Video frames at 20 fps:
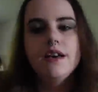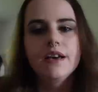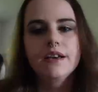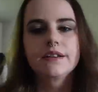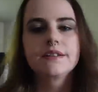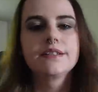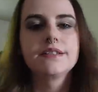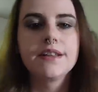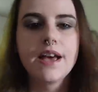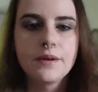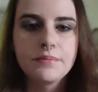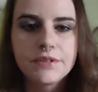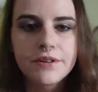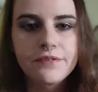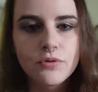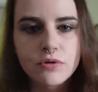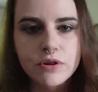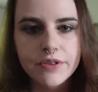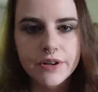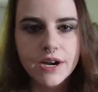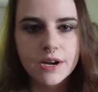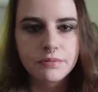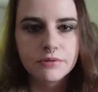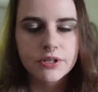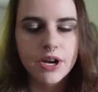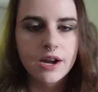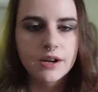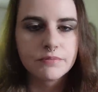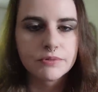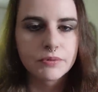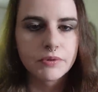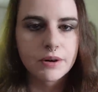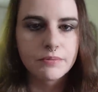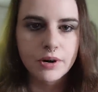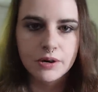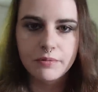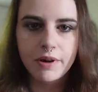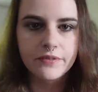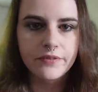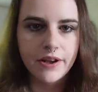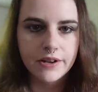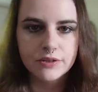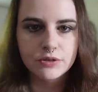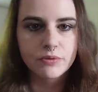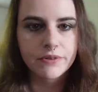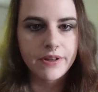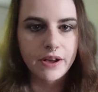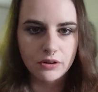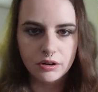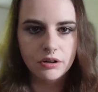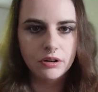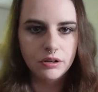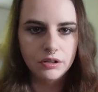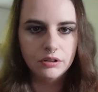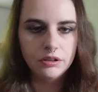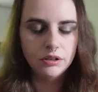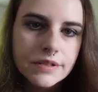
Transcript: except for the couple times when I broke my fast with alcohol.